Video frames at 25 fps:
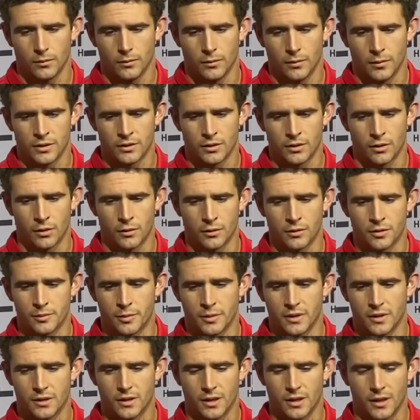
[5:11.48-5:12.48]
it's always
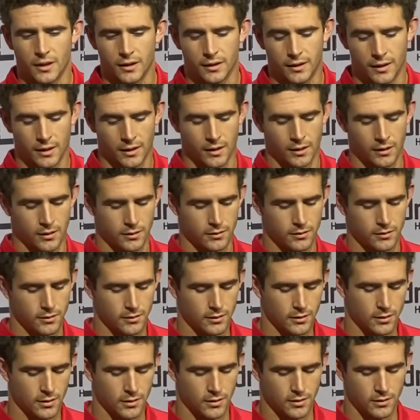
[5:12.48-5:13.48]
been said that
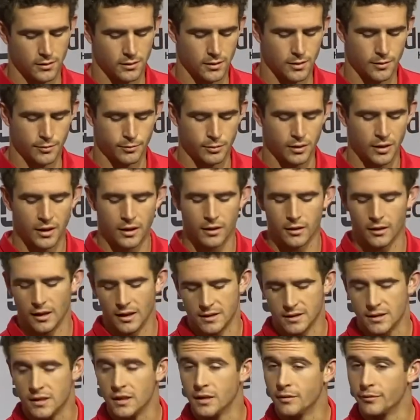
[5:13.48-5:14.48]
a
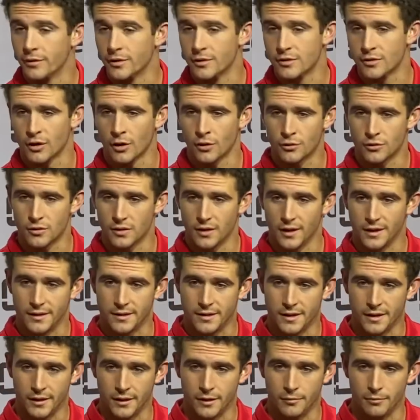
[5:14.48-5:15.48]
player-led team versus a coach-led
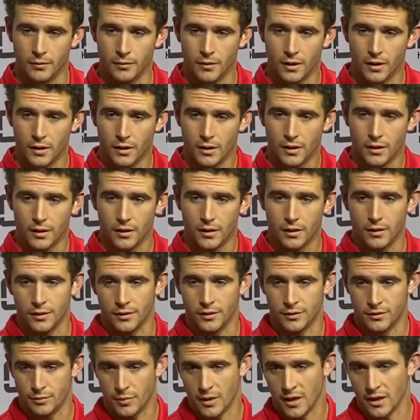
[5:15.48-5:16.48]
team
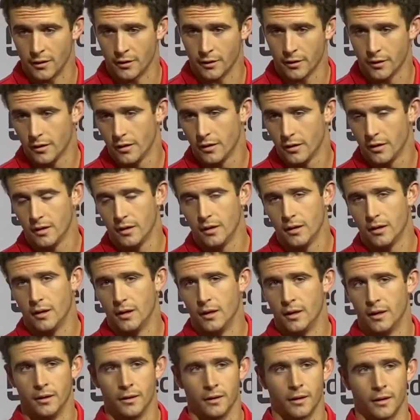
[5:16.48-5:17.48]
is better.
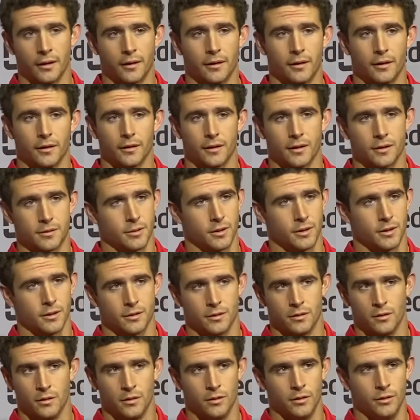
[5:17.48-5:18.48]
And I think that's
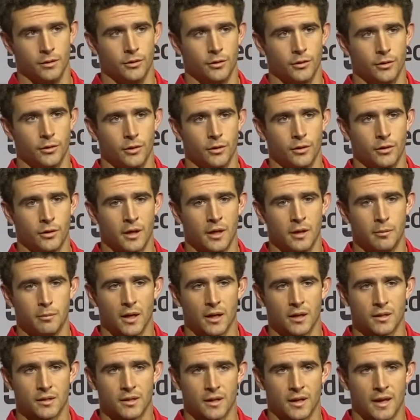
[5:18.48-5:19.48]
because you keep
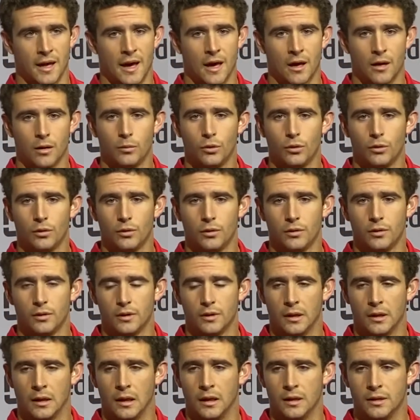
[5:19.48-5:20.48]
guys accountable.
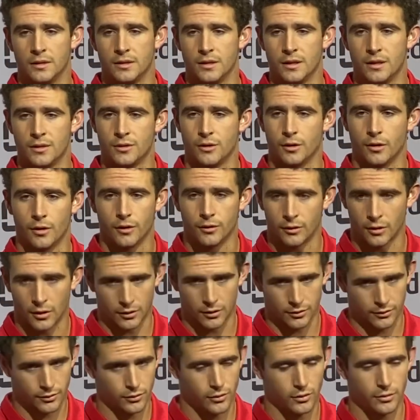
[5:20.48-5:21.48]
It's easier to
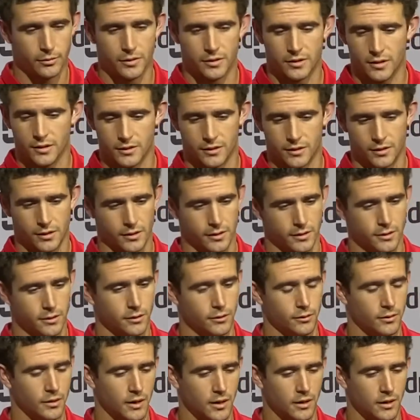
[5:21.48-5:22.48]
talk to them. It's easier
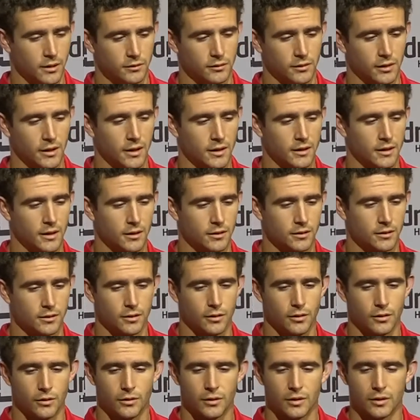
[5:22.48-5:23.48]
to get things to
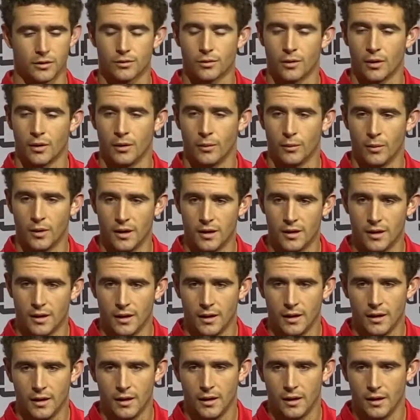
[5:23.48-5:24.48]
do things the right way.
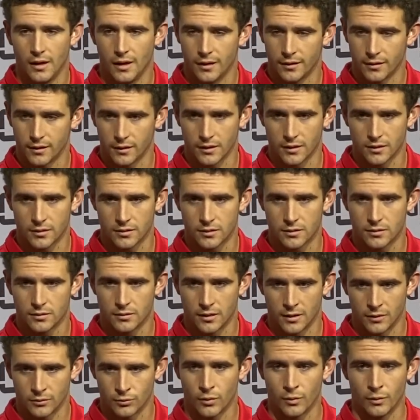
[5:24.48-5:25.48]
And I think that's
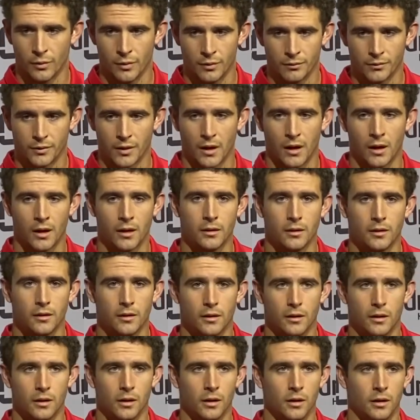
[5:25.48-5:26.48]
what we've got.
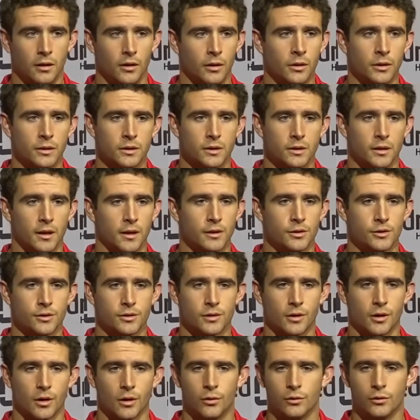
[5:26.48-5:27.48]
You know, it's not
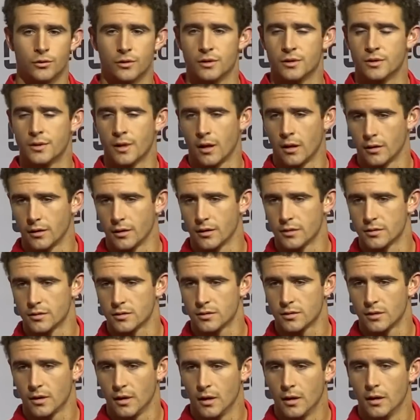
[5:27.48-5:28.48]
just the coaches telling
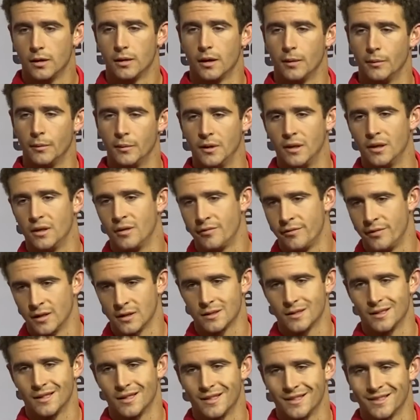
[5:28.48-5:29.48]
us that we need to
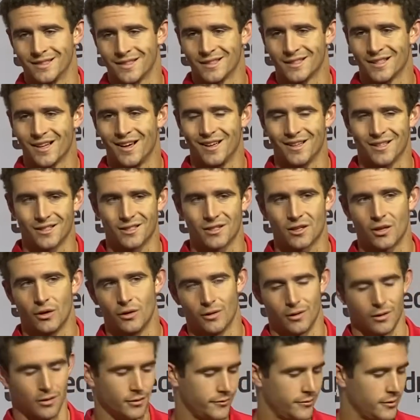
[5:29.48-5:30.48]
fix things. It's us
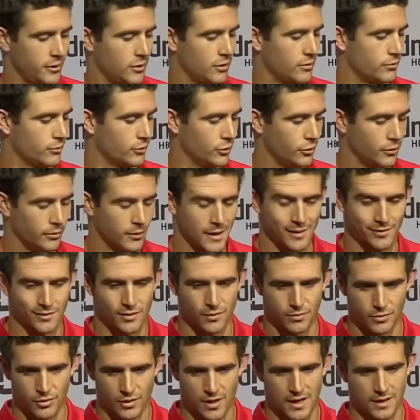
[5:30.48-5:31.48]
going in the film room after
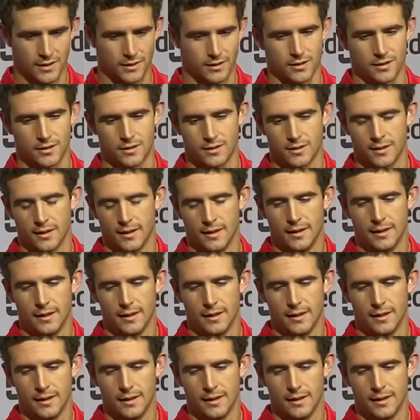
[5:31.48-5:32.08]
practice,